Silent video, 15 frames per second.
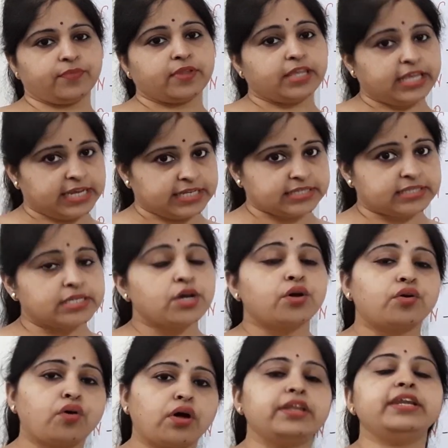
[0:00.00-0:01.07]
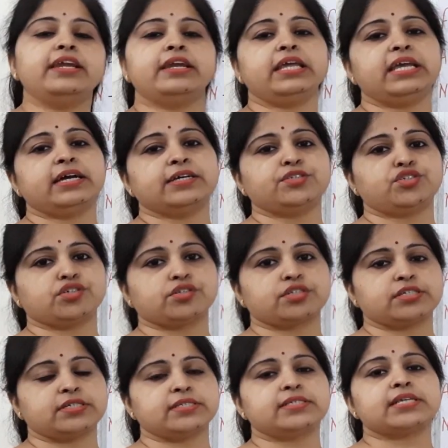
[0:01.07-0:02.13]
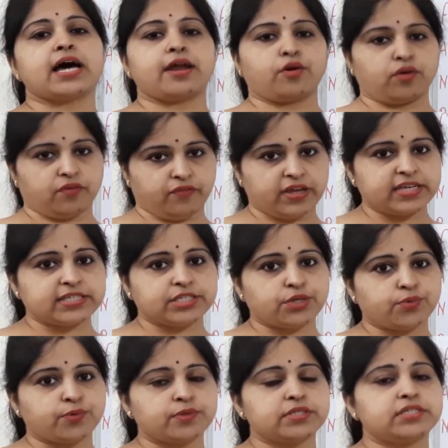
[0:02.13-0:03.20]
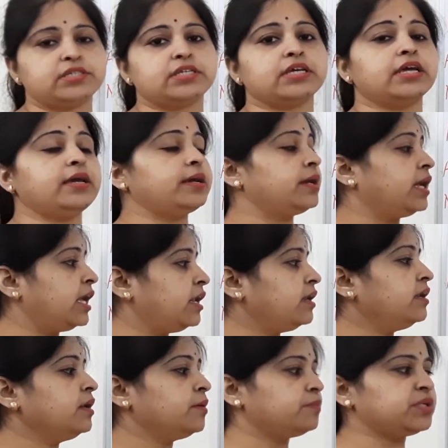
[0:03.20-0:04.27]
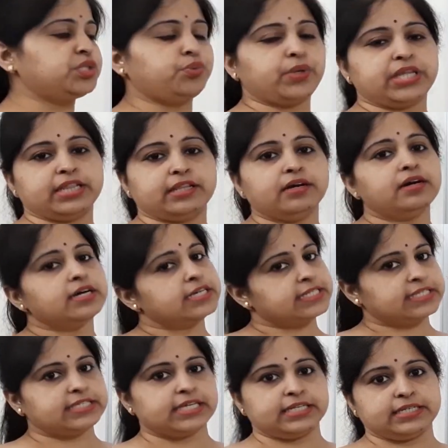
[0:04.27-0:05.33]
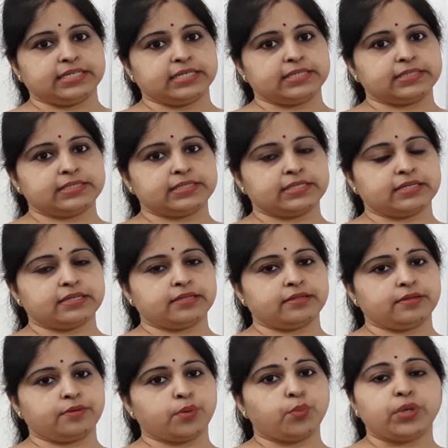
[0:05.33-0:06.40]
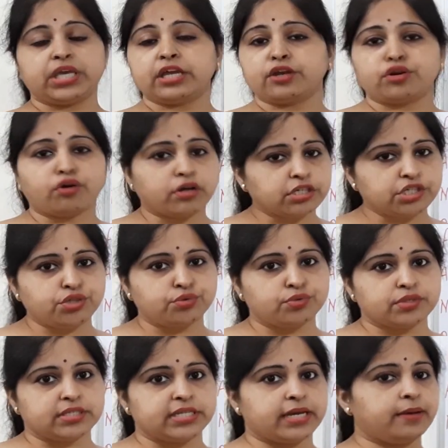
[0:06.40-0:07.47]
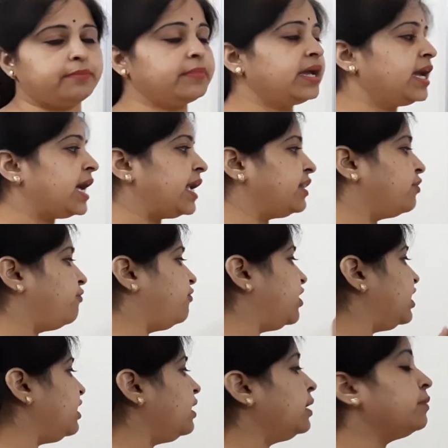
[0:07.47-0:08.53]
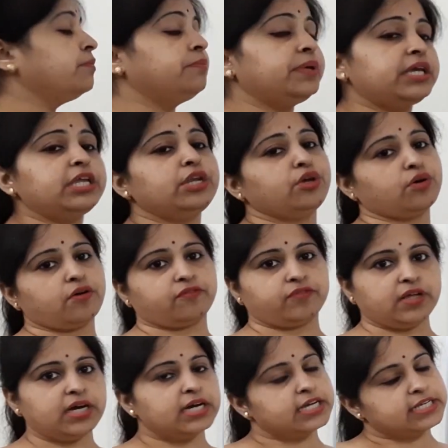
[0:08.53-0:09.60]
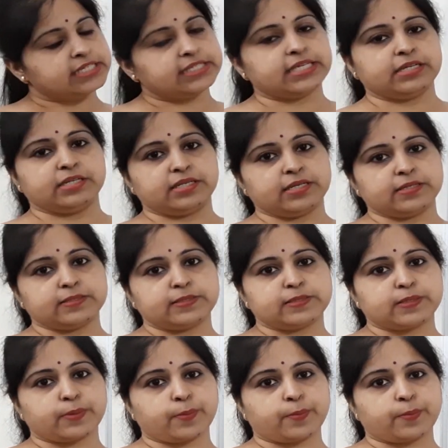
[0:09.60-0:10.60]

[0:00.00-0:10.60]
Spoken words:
Yes, coordinating conjunctions are always used in between the sentence. We cannot use them at the very beginning of the sentence.